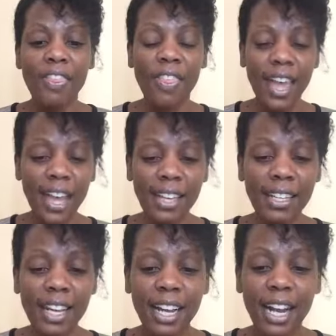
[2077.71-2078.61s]

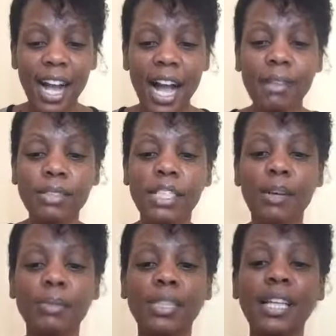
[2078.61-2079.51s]
Then
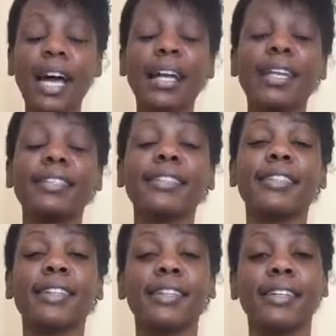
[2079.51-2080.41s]
Absalom started
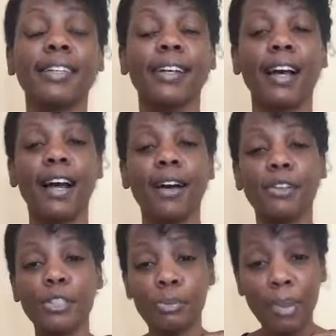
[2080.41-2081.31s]
uh,
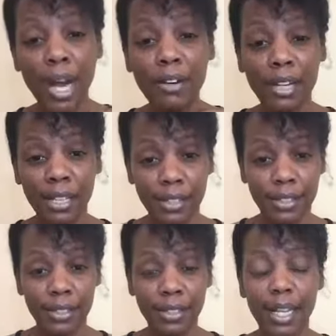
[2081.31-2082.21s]
conspiring
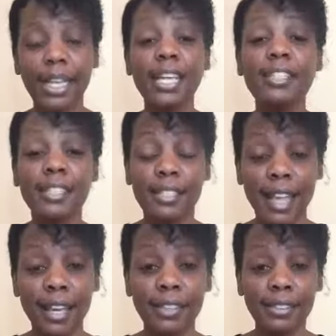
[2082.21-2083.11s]
against his
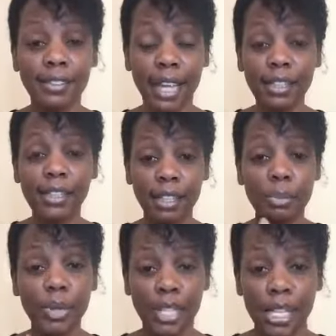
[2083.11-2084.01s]
dad, like
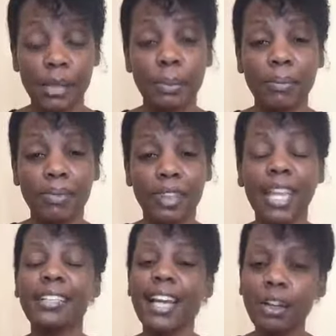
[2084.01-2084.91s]
deliberately.
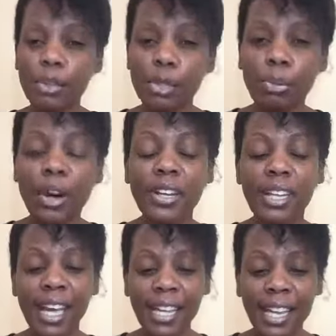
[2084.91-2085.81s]
He started
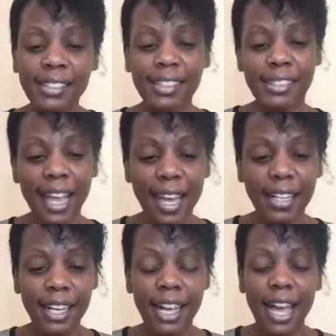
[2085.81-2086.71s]
conspiring against his
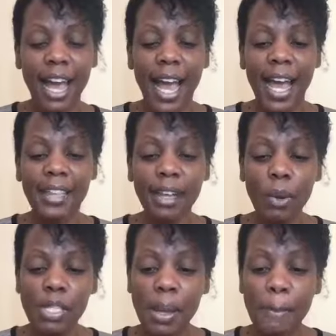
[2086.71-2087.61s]
dad. And there
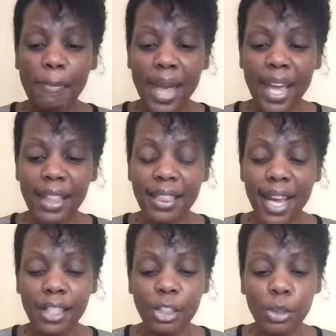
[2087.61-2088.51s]
was a man
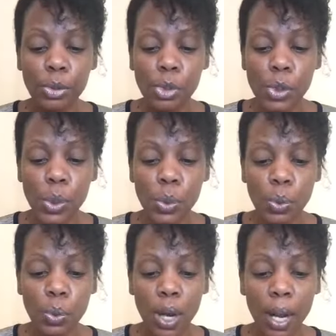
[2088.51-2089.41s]
that used
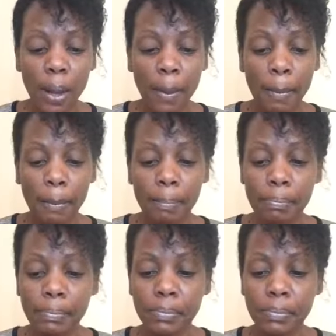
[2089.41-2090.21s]
to um,